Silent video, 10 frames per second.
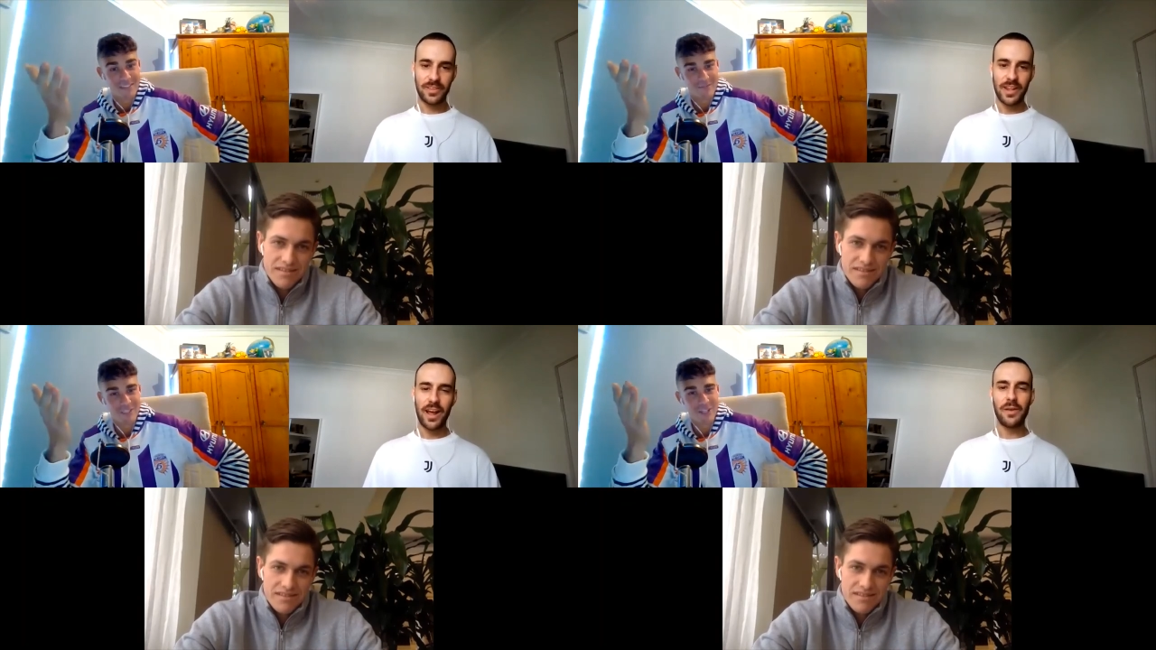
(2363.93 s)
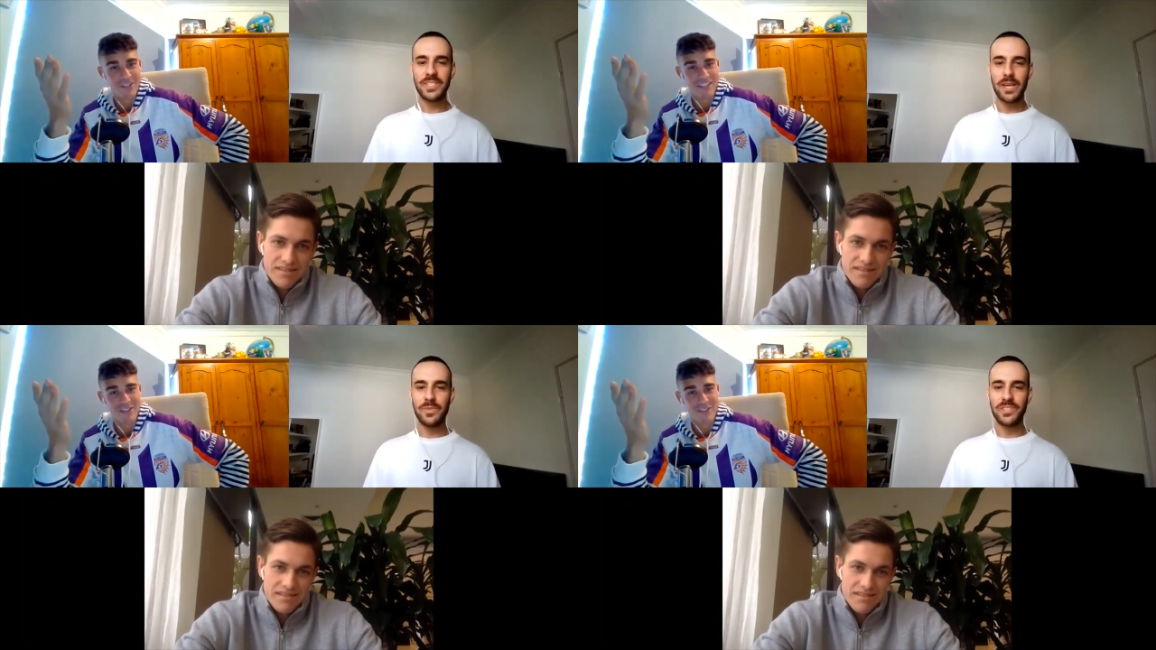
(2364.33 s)
Speaker 1: That's I'm the
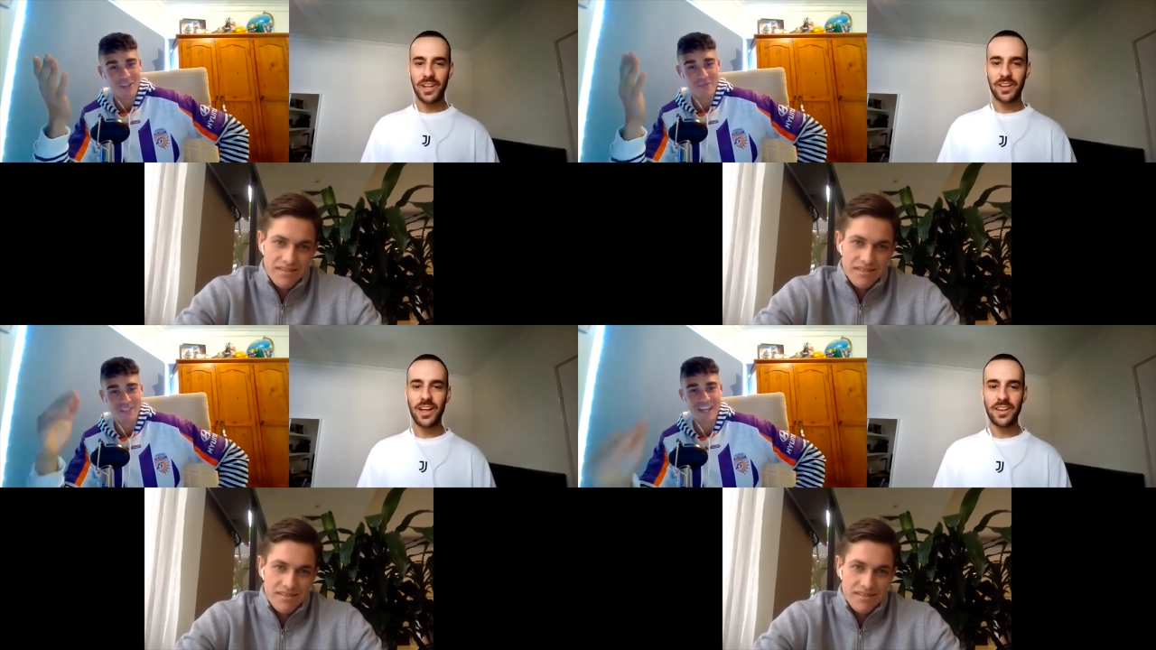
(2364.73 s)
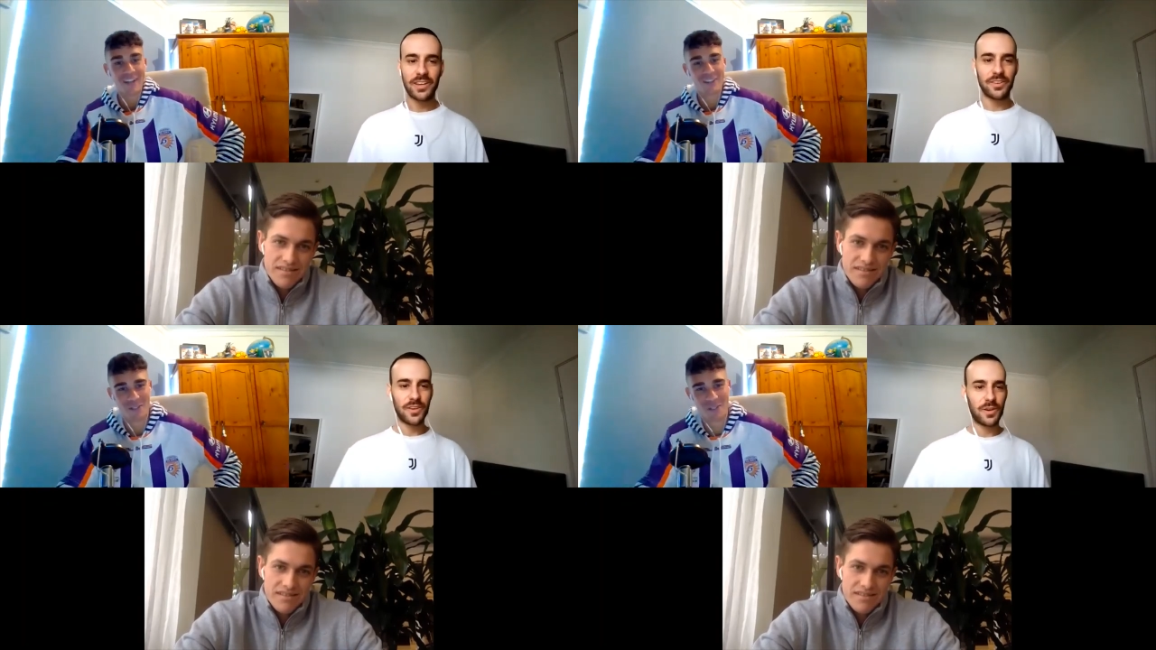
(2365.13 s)
same as you. Like I like
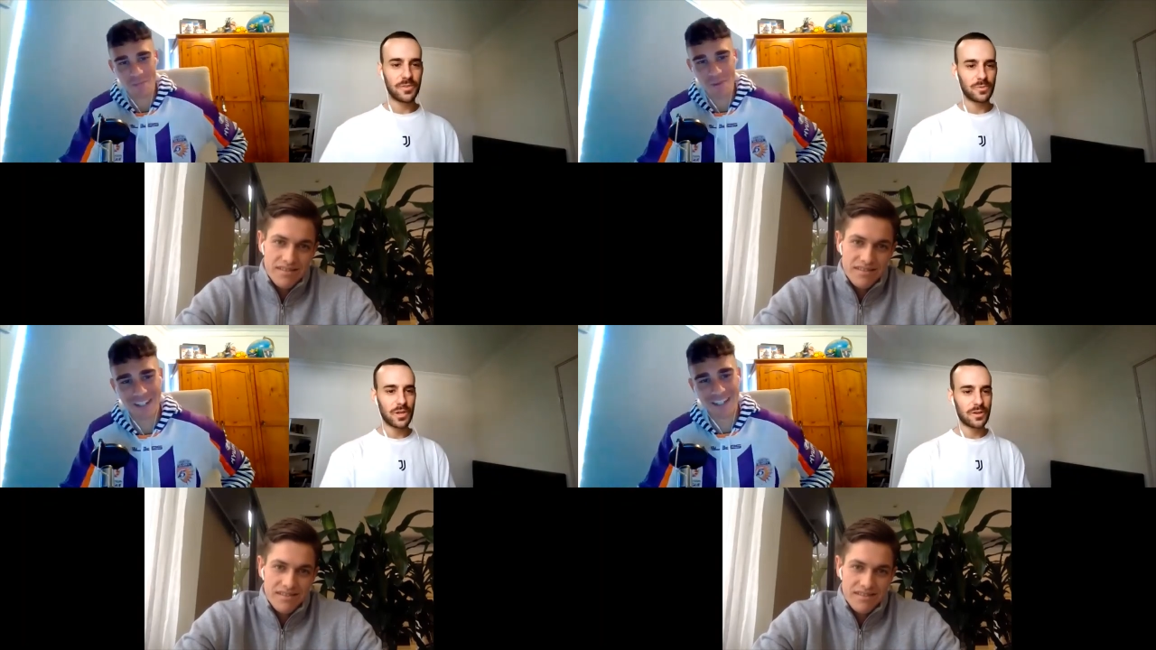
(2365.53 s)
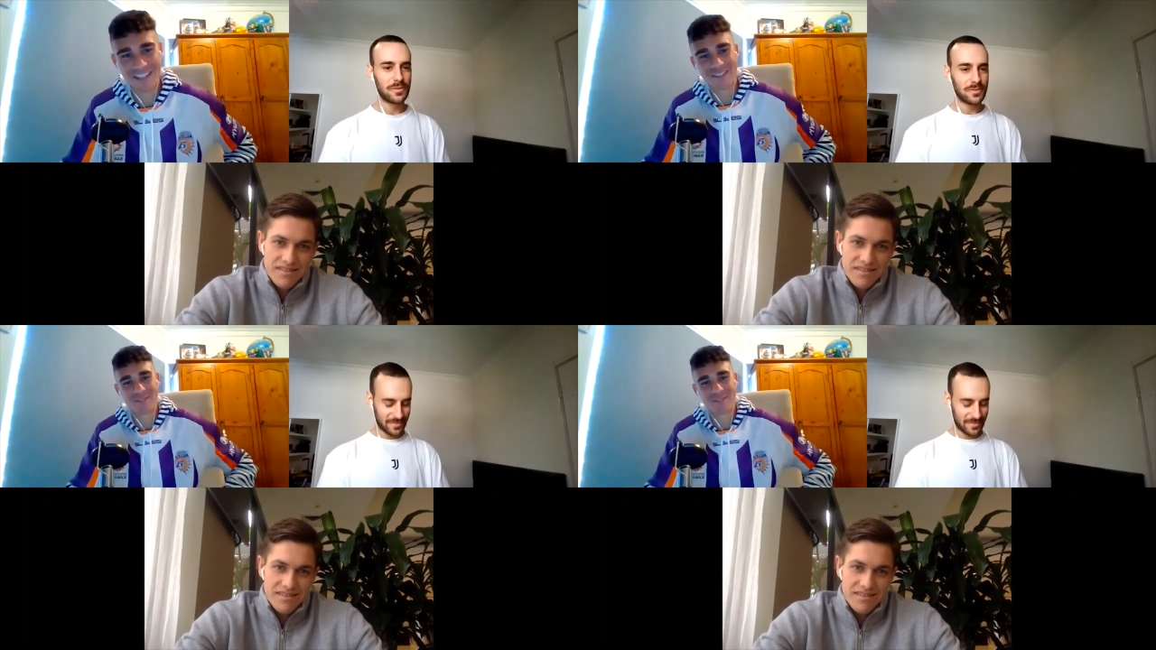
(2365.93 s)
it cold as well.